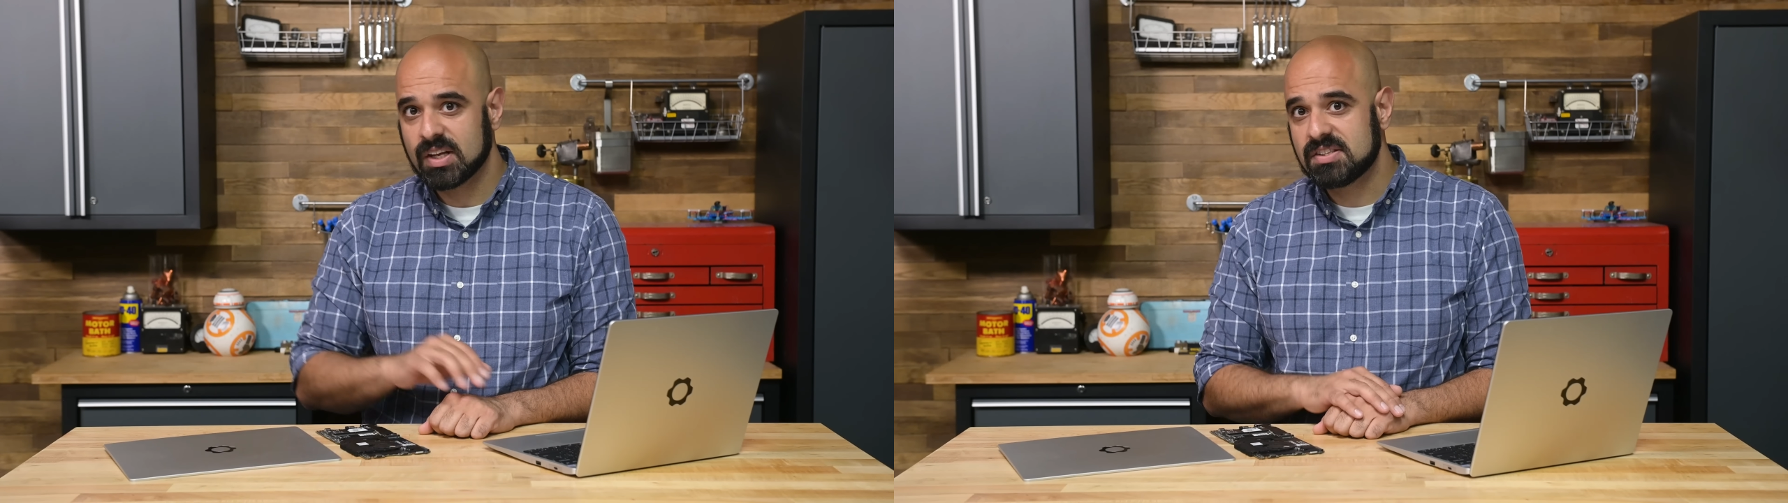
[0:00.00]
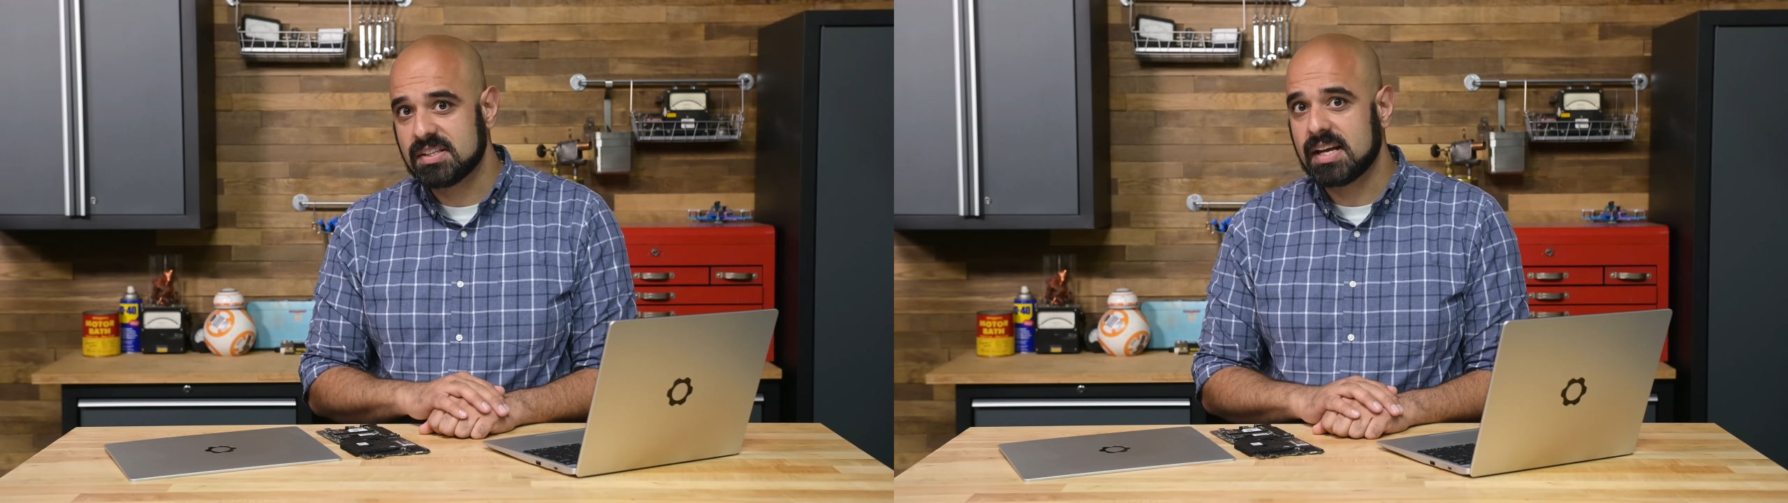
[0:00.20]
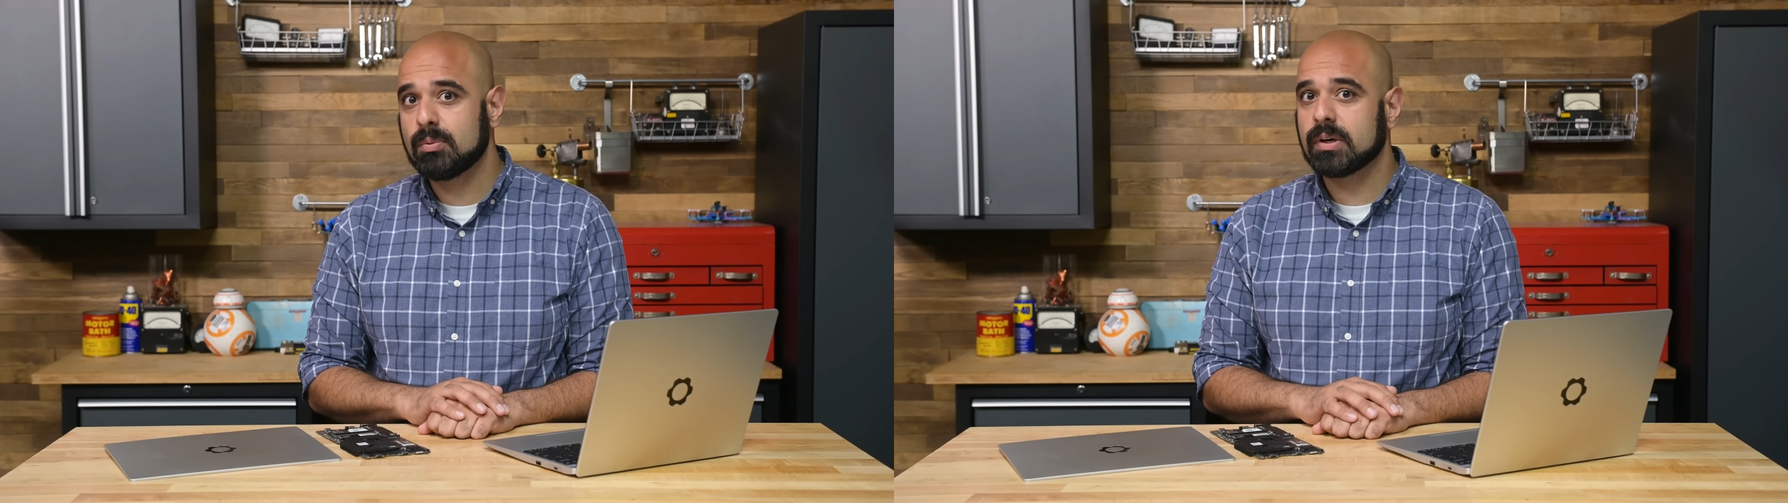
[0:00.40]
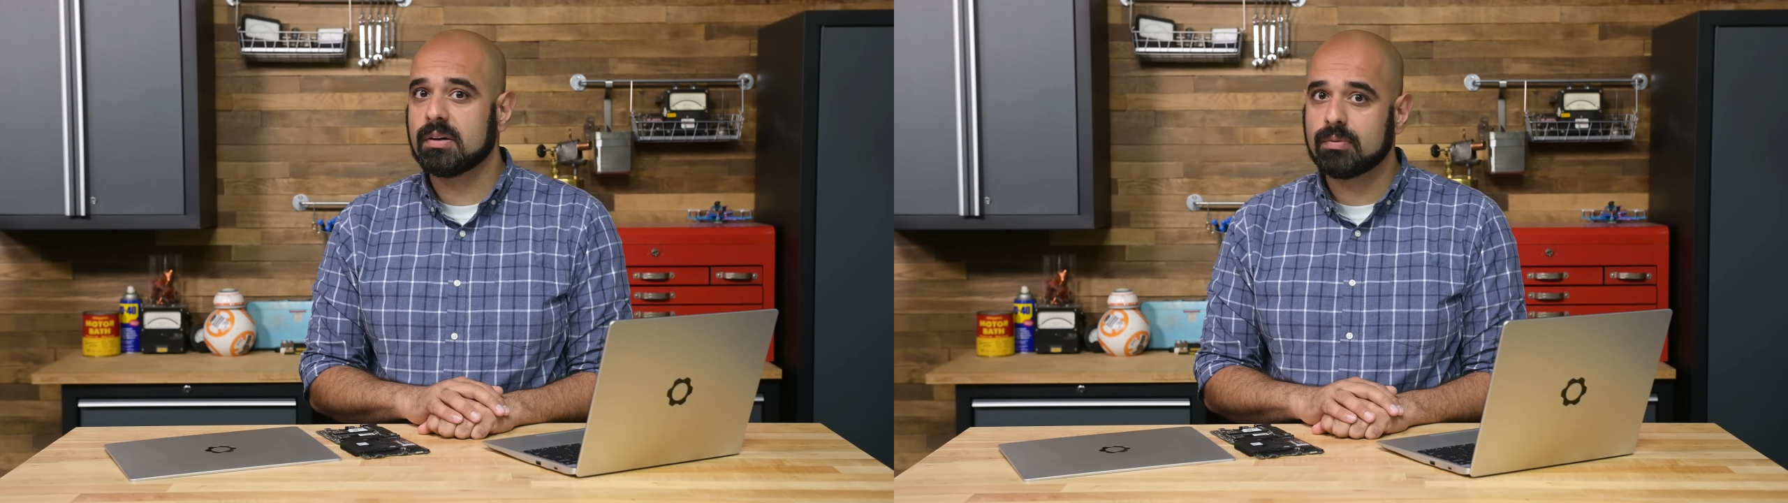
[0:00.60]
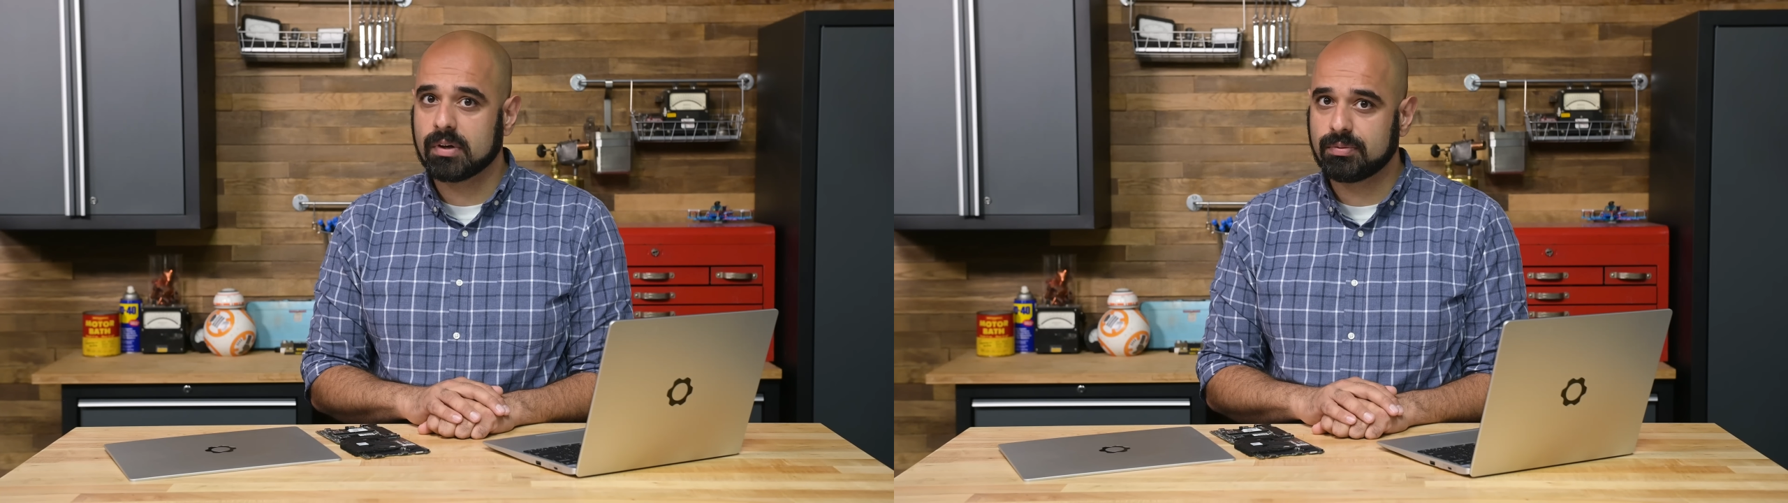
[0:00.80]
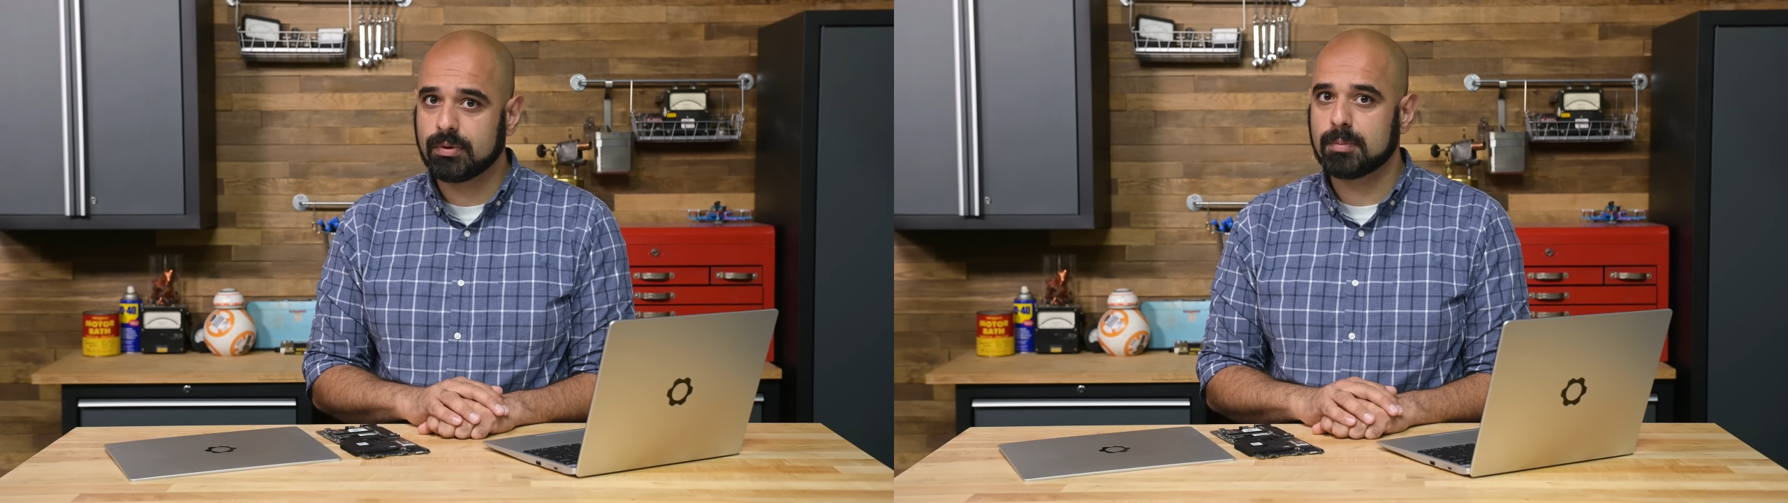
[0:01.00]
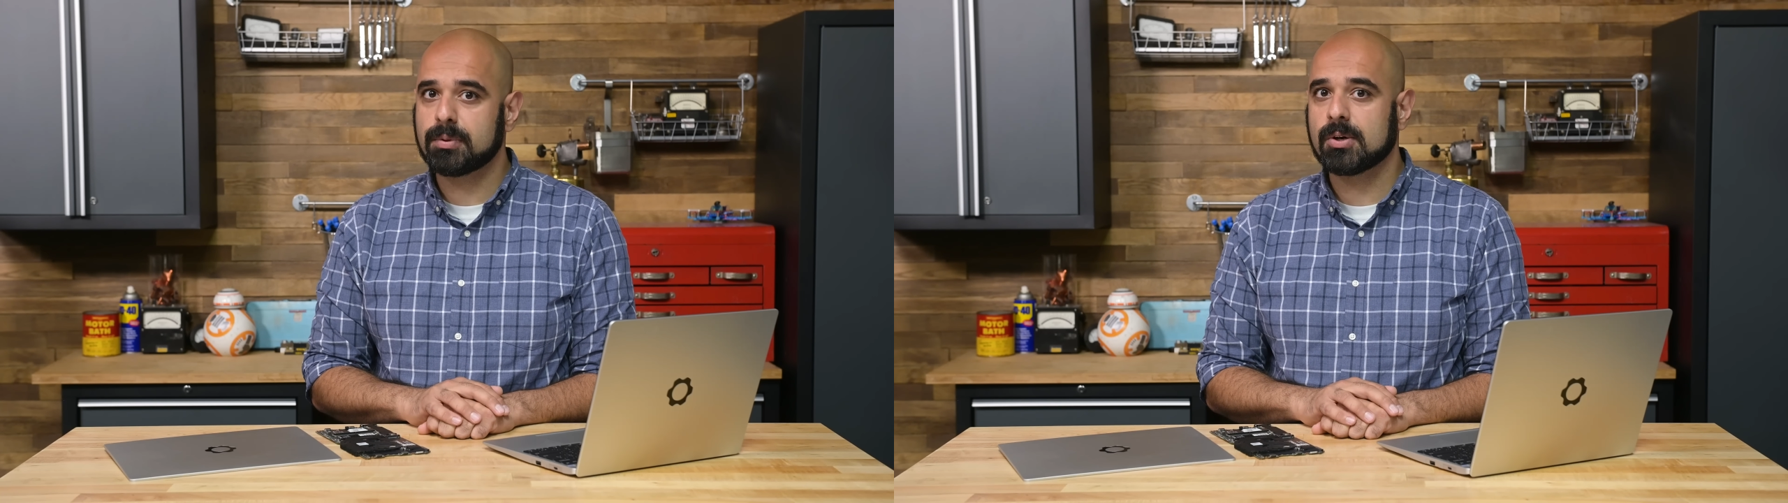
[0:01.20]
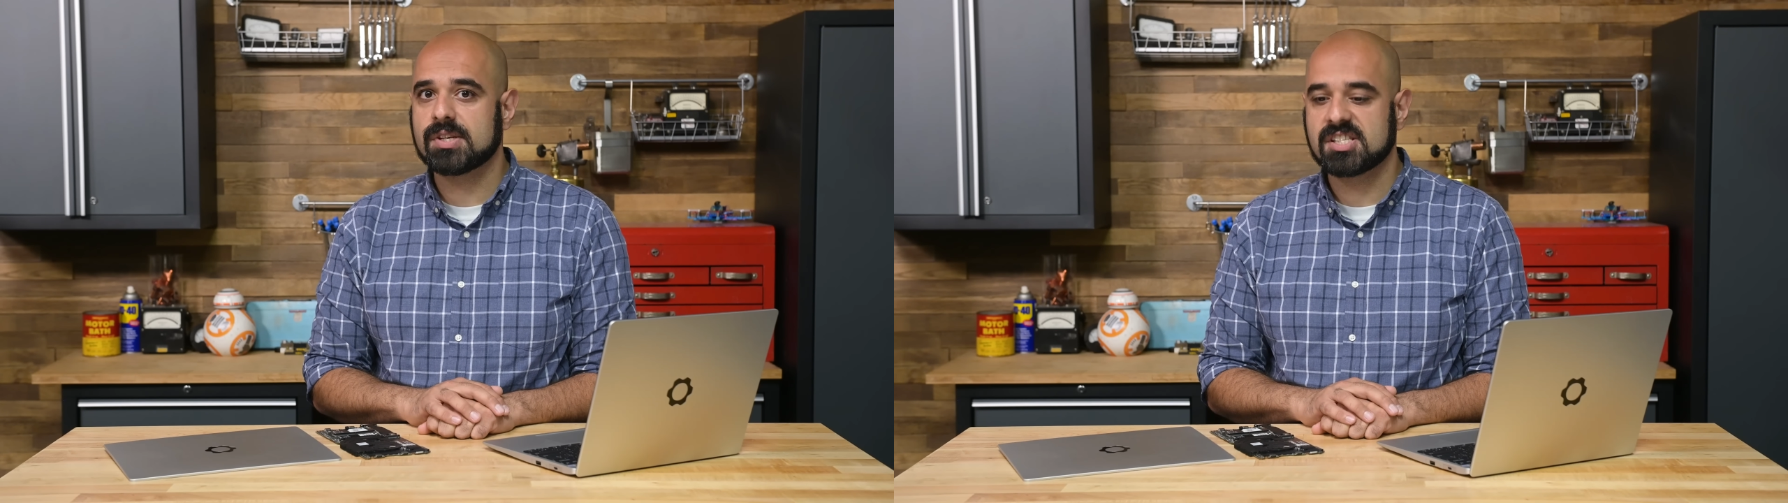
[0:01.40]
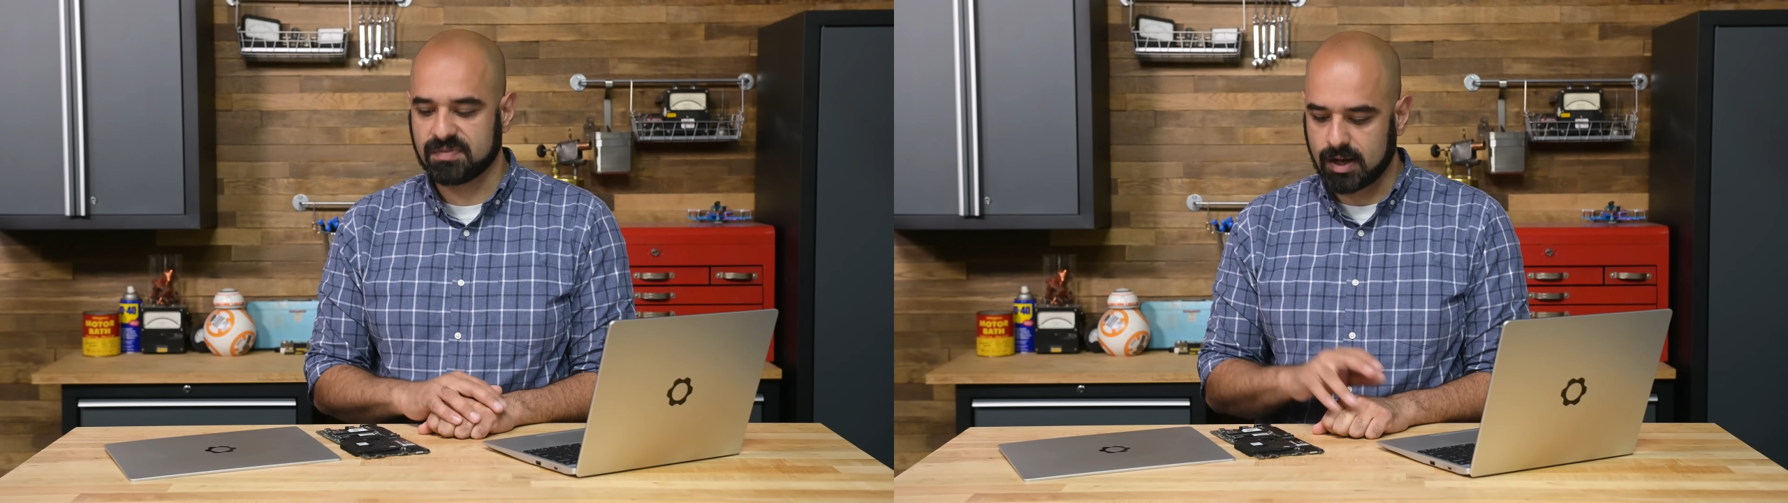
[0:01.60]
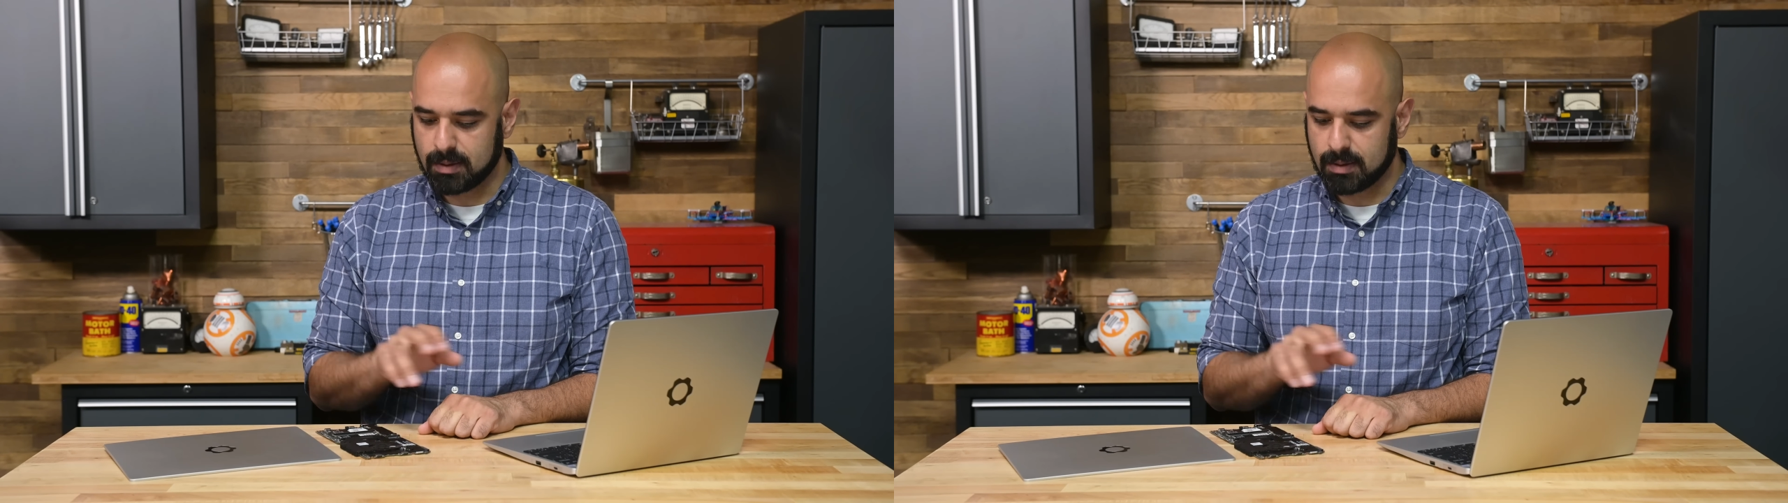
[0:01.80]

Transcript: Today we're going to run through the process of